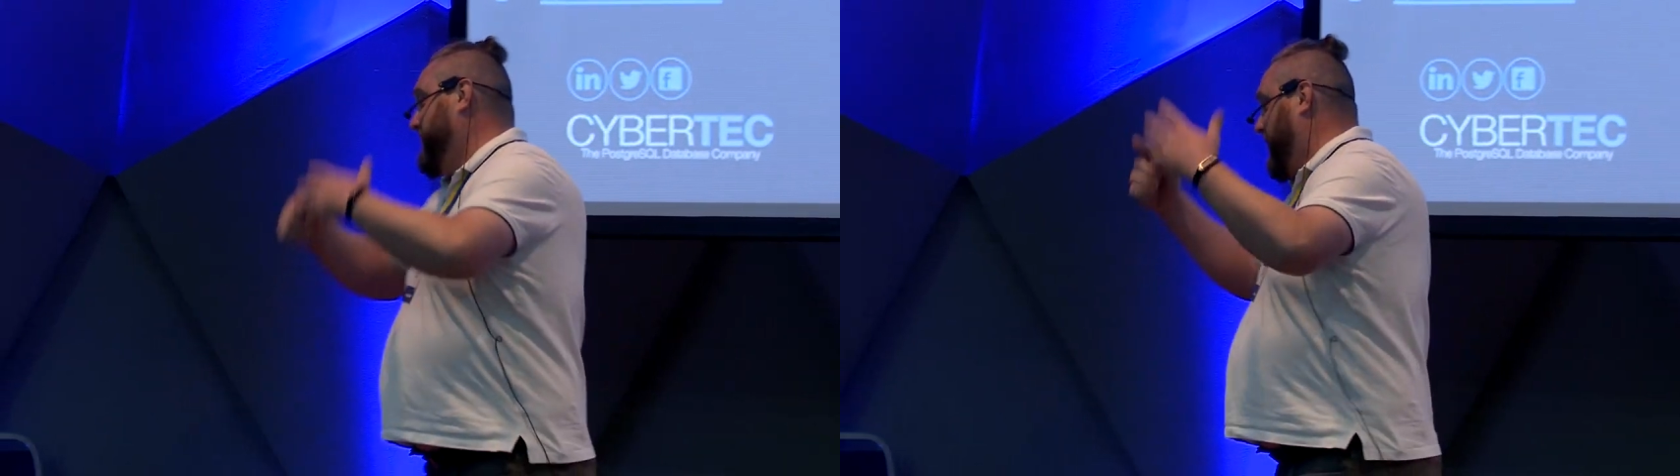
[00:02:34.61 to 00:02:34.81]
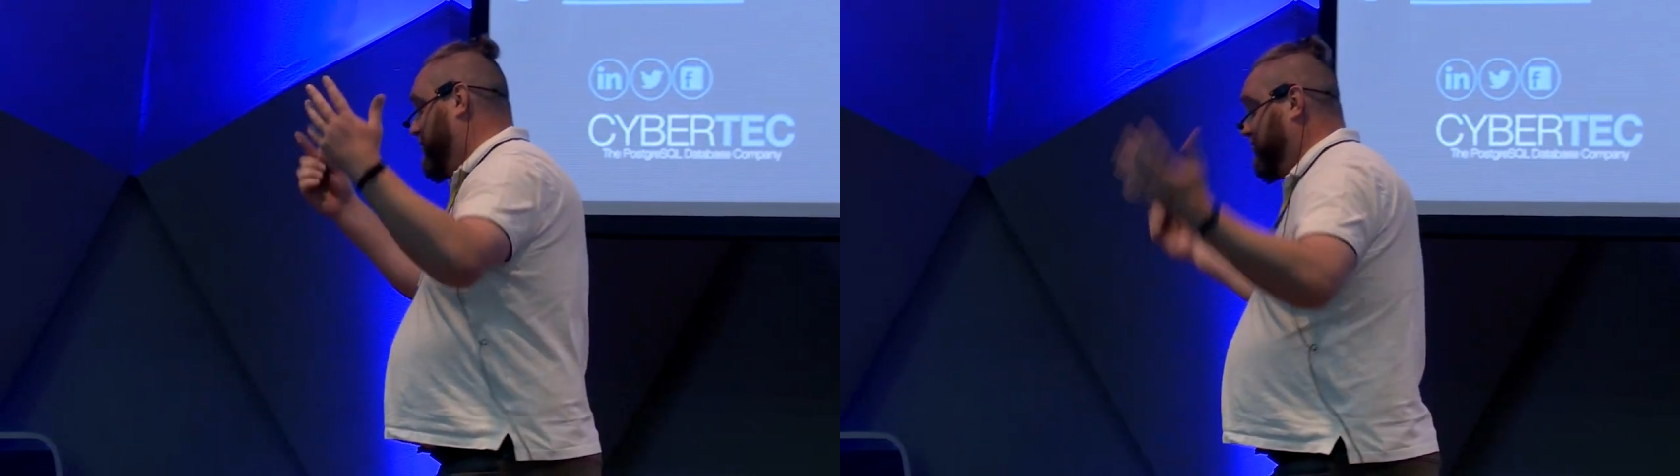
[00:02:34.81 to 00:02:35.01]

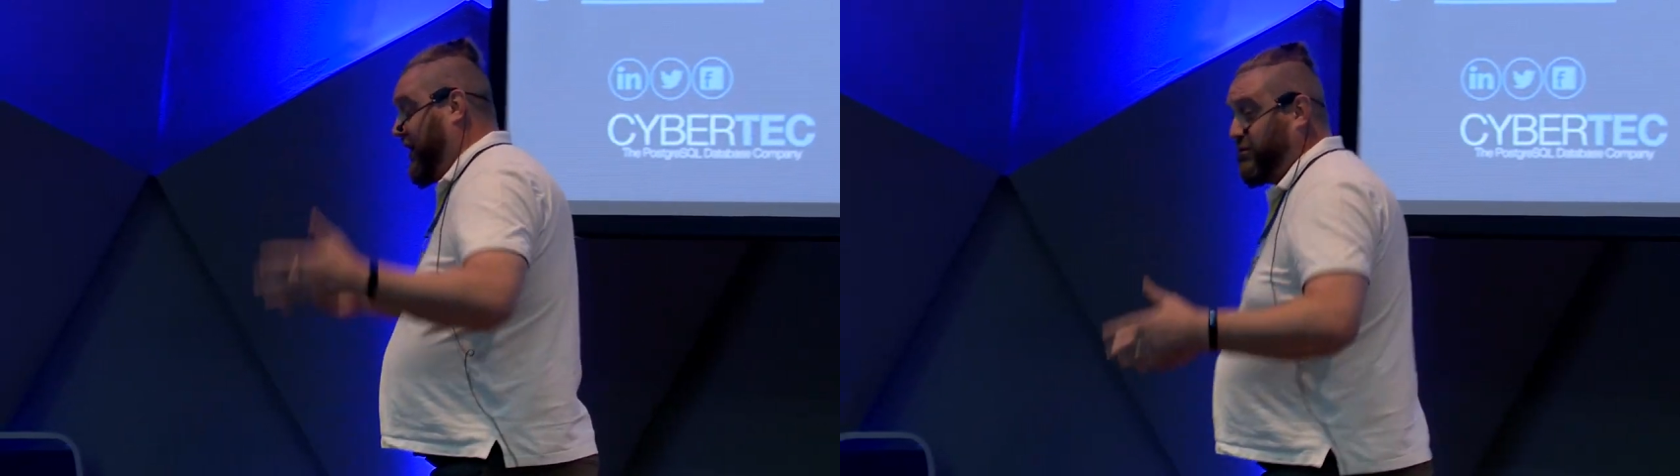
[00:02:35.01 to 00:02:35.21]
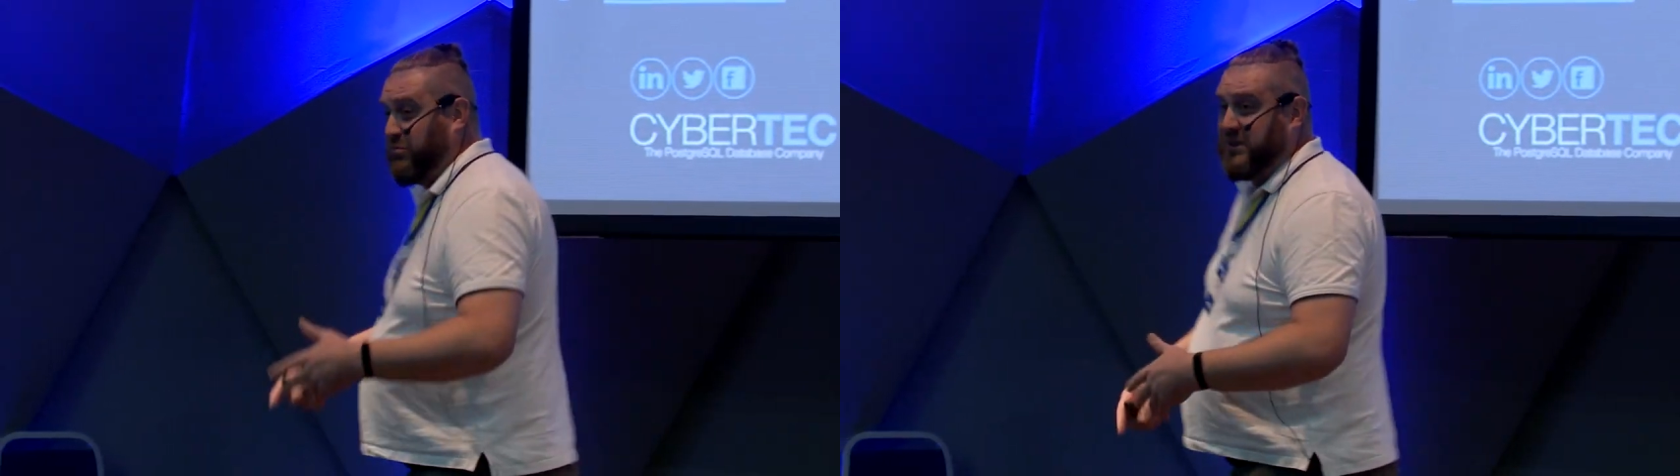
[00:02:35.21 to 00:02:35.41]
Our
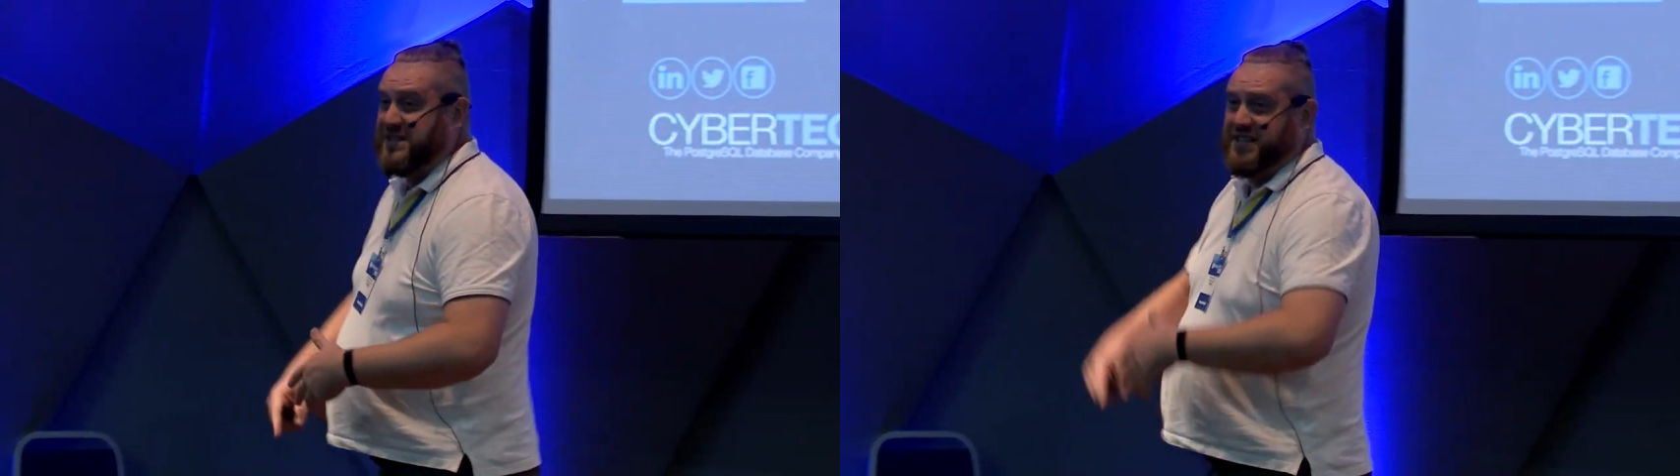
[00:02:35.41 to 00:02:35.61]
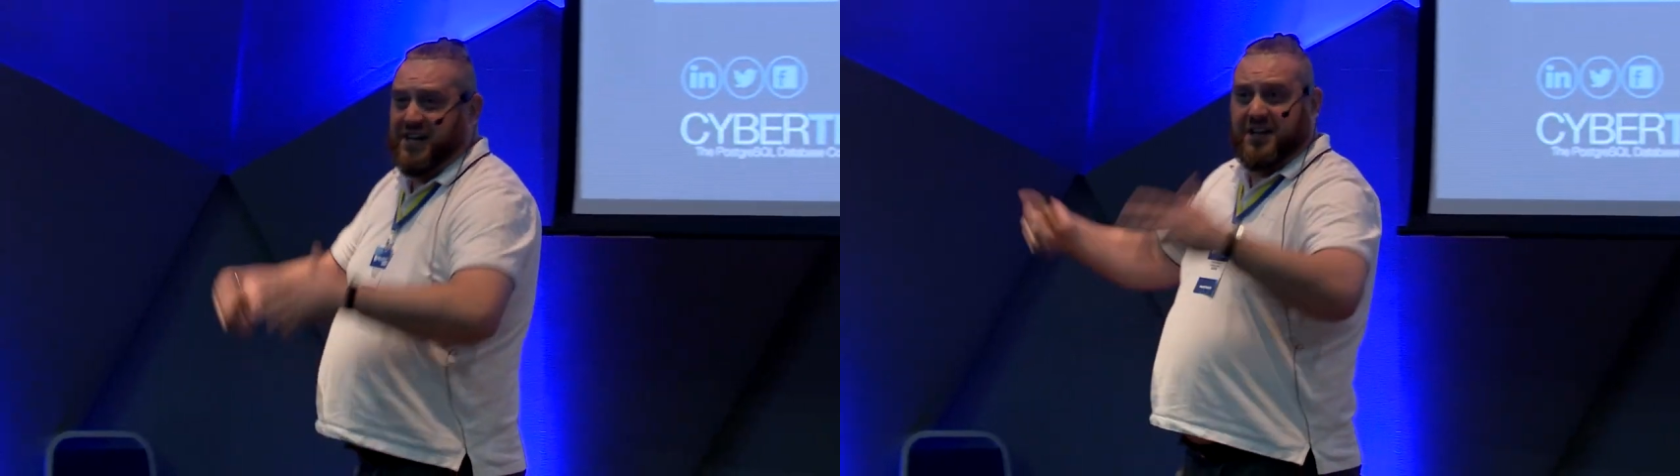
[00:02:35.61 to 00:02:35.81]
flight would be
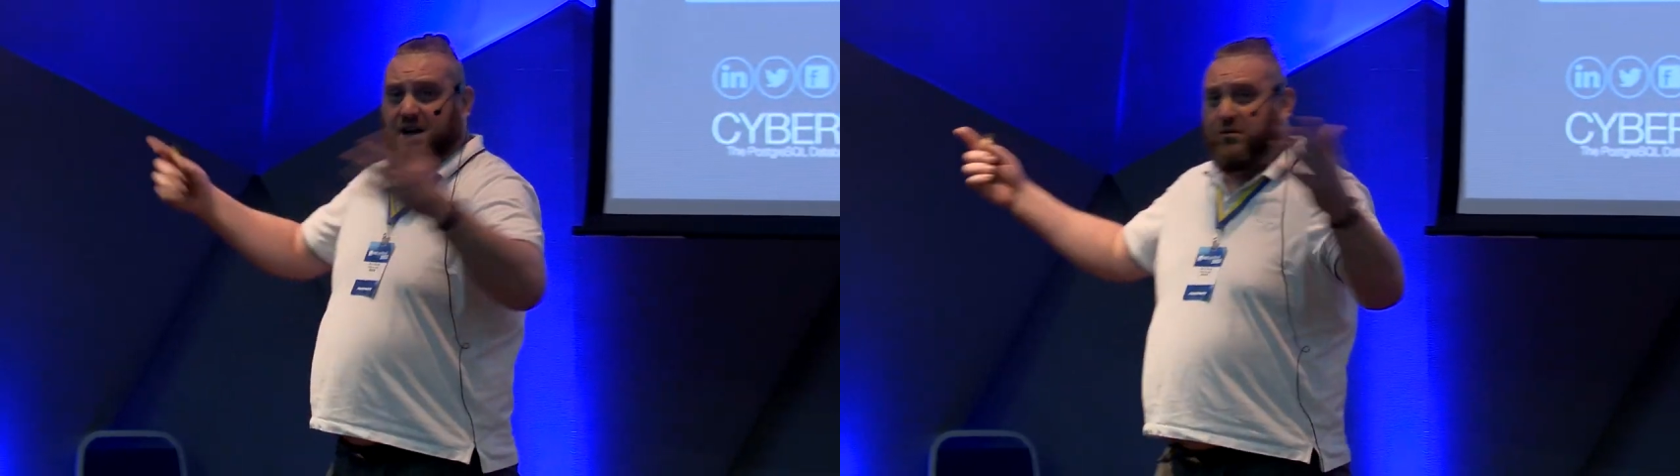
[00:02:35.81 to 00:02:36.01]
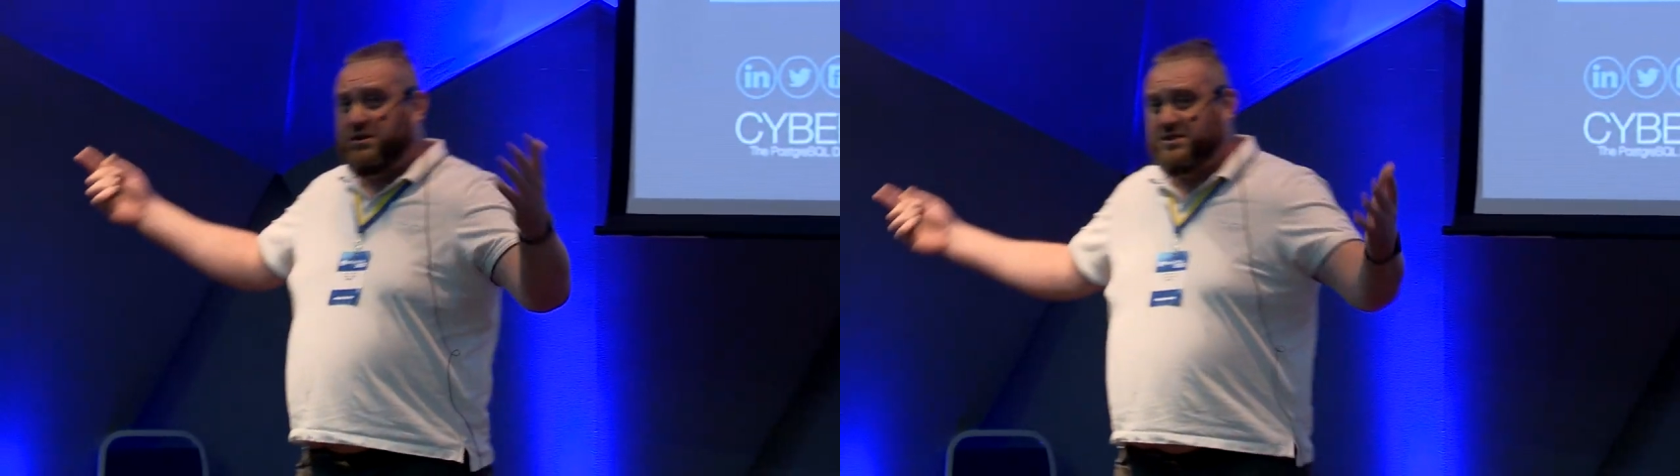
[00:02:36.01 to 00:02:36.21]
10
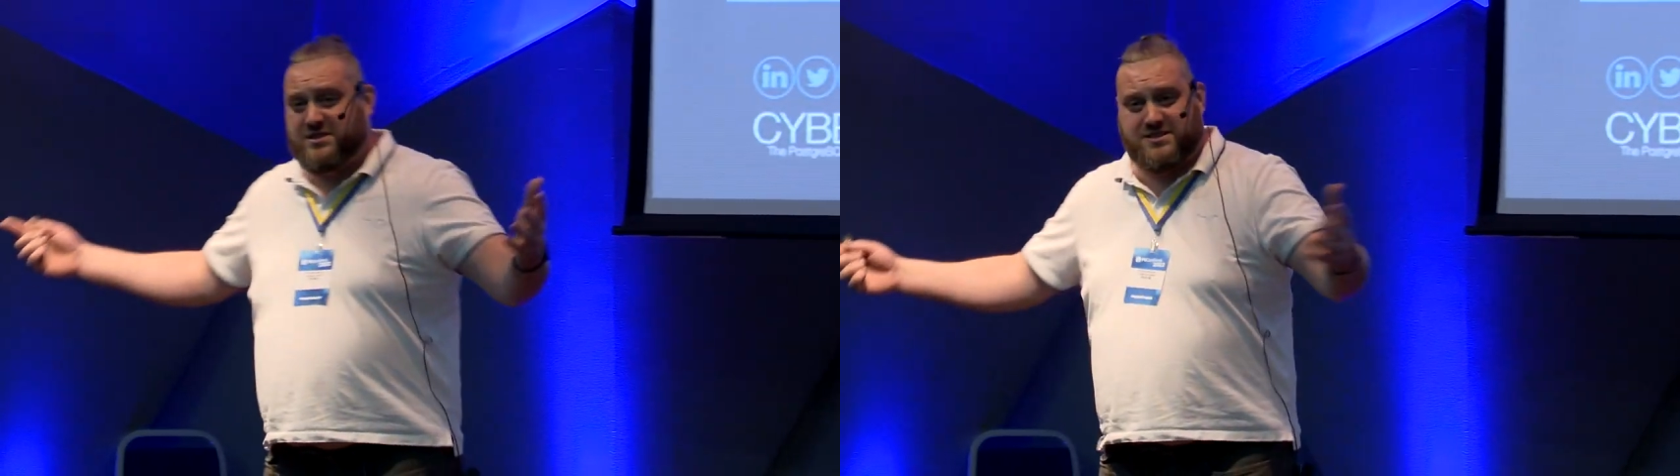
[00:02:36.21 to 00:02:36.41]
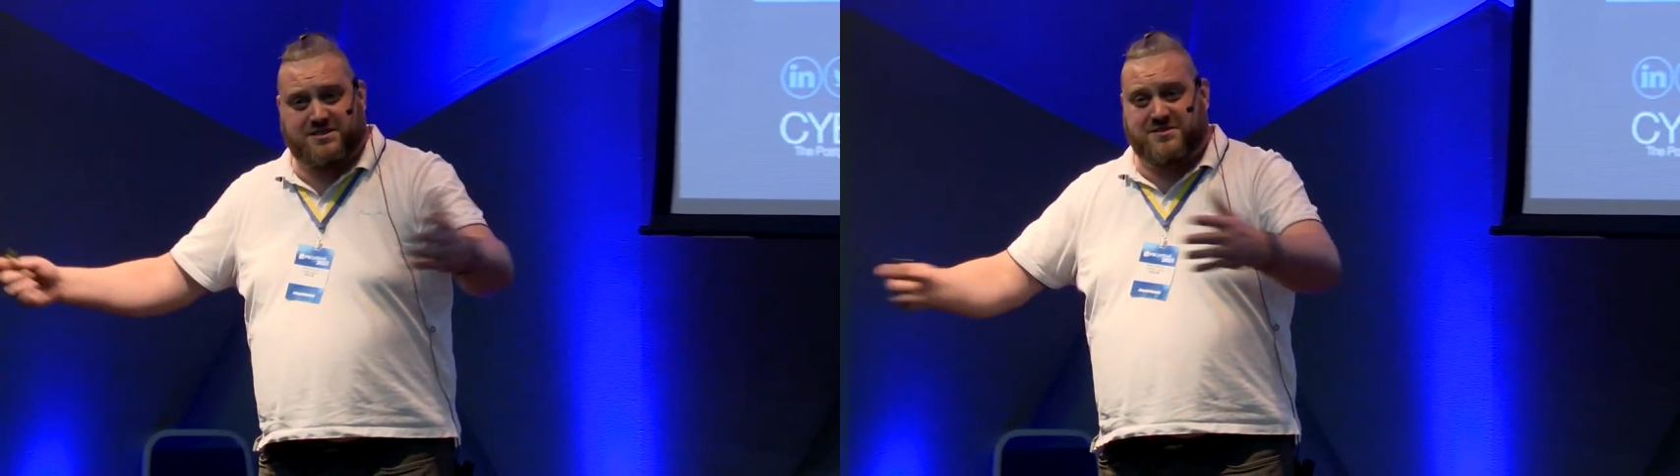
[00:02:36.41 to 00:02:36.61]

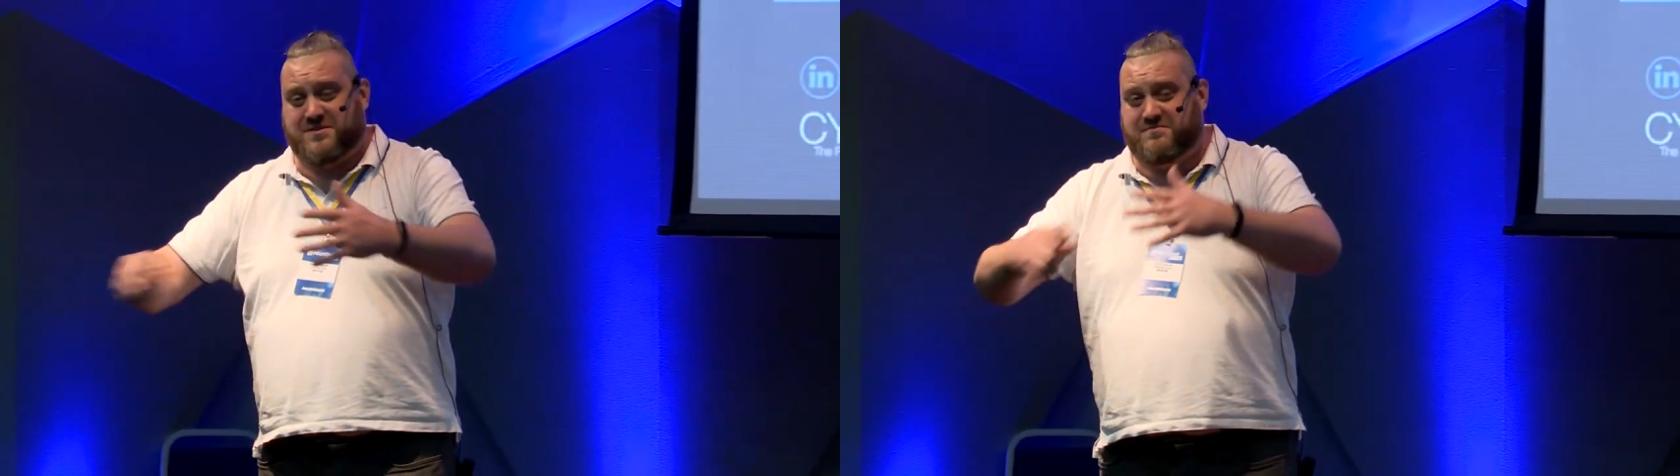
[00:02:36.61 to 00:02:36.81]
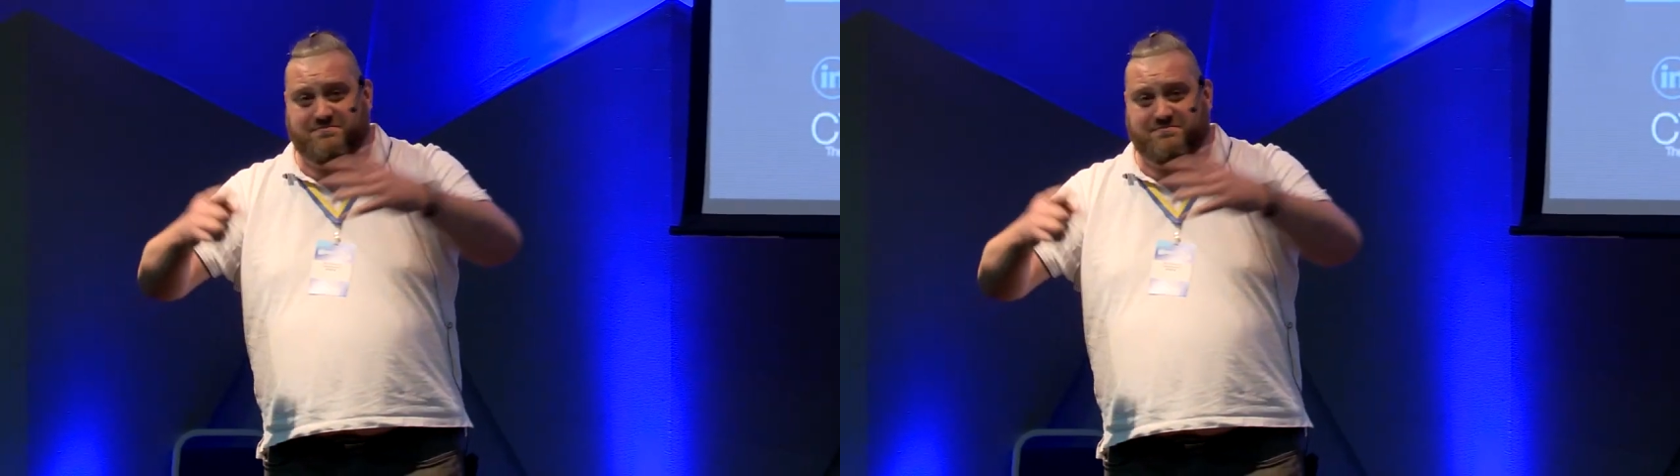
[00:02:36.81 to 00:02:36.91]
hours.